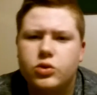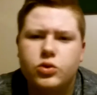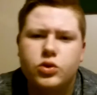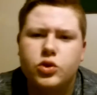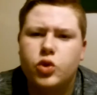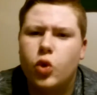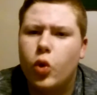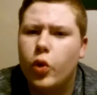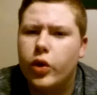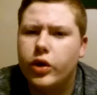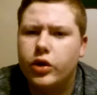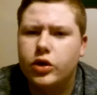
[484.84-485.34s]
because
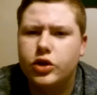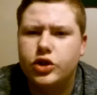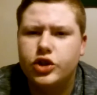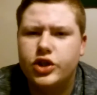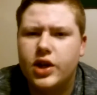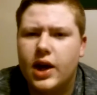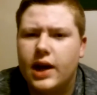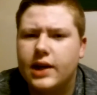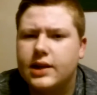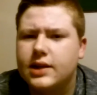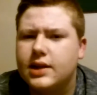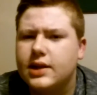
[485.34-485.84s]
it was oil
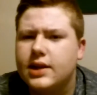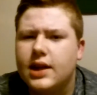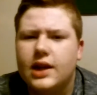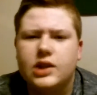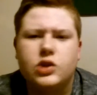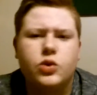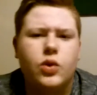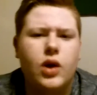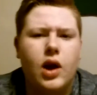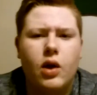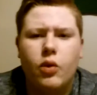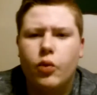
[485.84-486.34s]
injected.
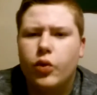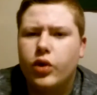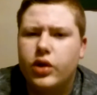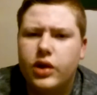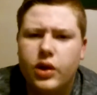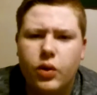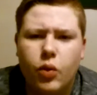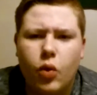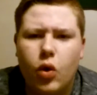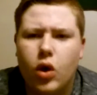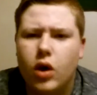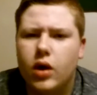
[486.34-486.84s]
That's what I
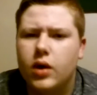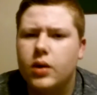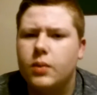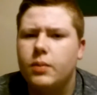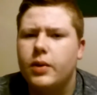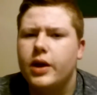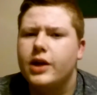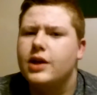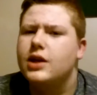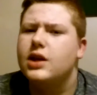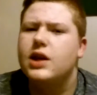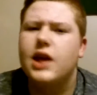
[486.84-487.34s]
really
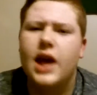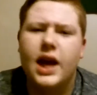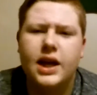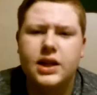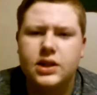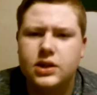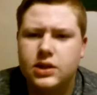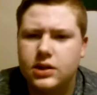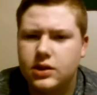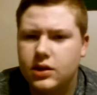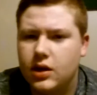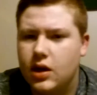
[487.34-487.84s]
wanted. I'm like,
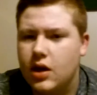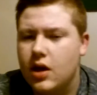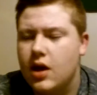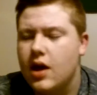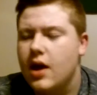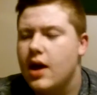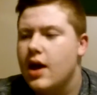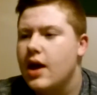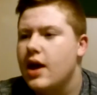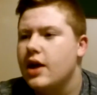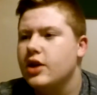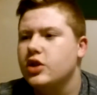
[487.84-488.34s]
yes.
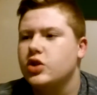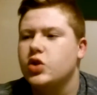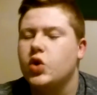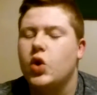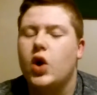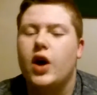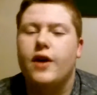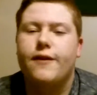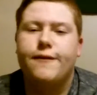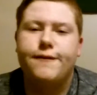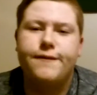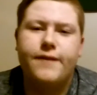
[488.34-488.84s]

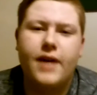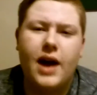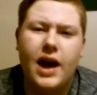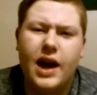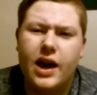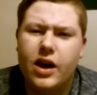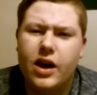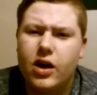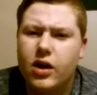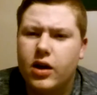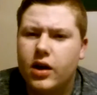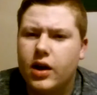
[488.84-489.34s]
So I
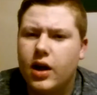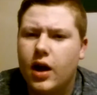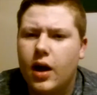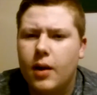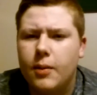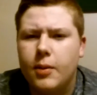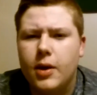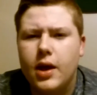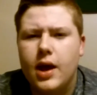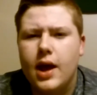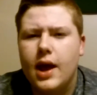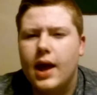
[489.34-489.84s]
fired
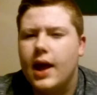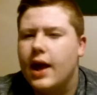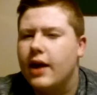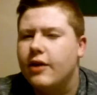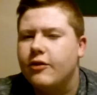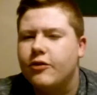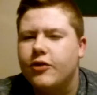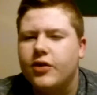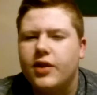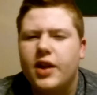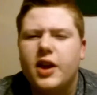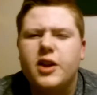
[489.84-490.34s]
up,
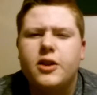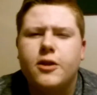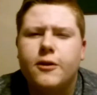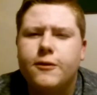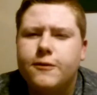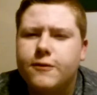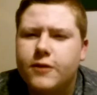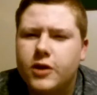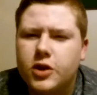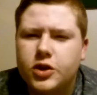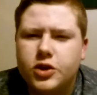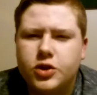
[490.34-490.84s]
and for like
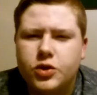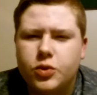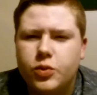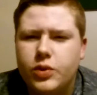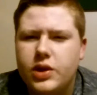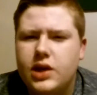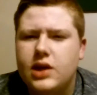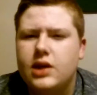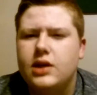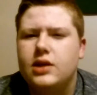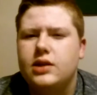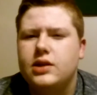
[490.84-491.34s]
the
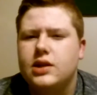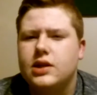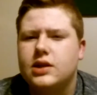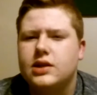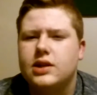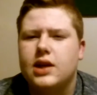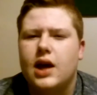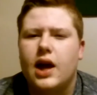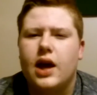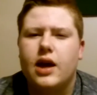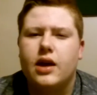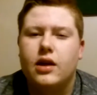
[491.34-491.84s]
first week
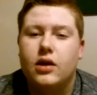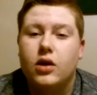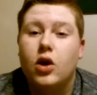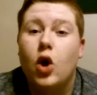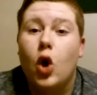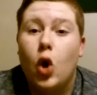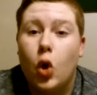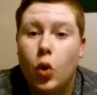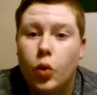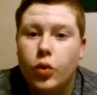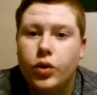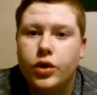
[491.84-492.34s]
since I
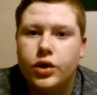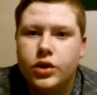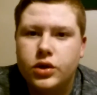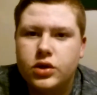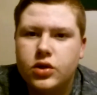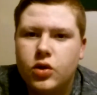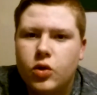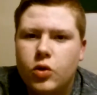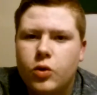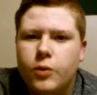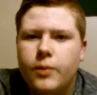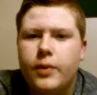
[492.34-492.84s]
owned a
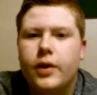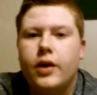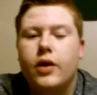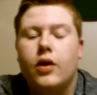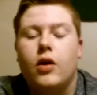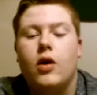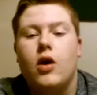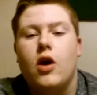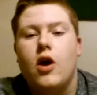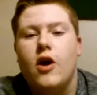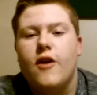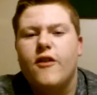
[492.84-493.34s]

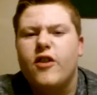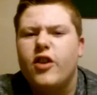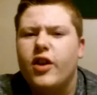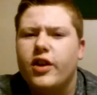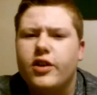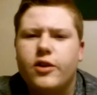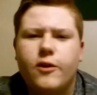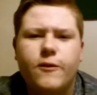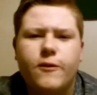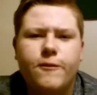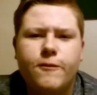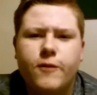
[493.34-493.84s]
snowmobile,
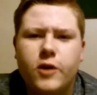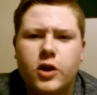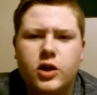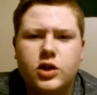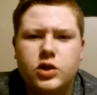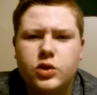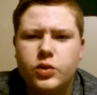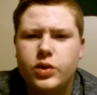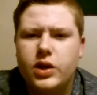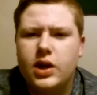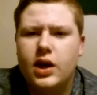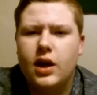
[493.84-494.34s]
for like the
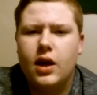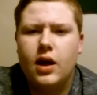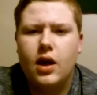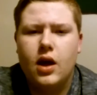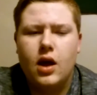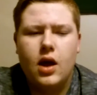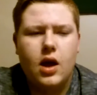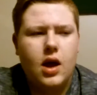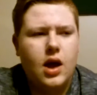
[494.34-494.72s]
first week,